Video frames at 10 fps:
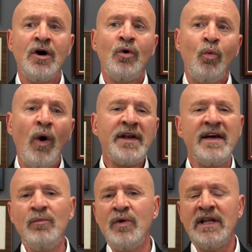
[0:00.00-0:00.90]
What
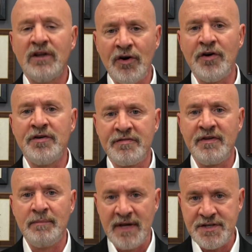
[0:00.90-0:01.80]
can we learn
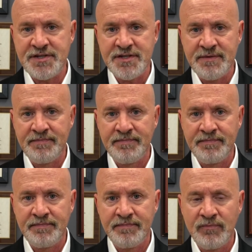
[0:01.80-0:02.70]
from this?
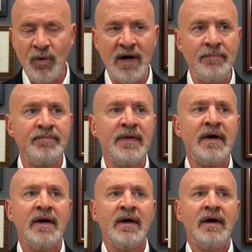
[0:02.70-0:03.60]
Well,
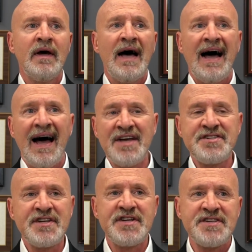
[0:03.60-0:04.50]
I
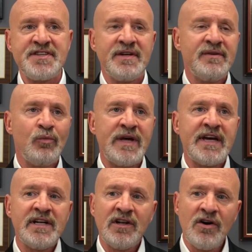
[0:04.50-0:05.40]
suggest that we
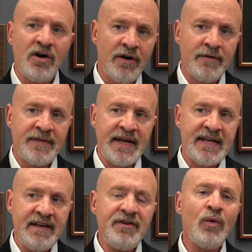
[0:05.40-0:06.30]
can learn that
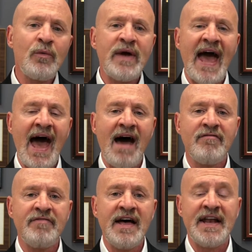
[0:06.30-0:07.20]
even when we
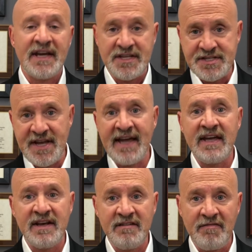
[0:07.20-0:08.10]
have an
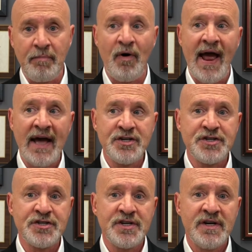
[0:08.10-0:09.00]
executive
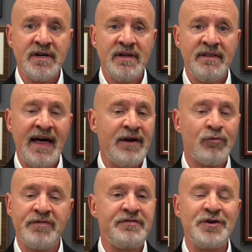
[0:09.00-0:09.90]
branch that
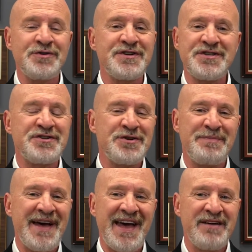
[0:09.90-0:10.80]
refuses to
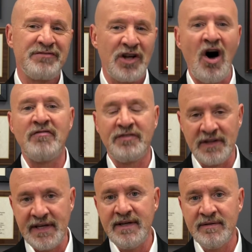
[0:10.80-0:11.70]
behave lawfully,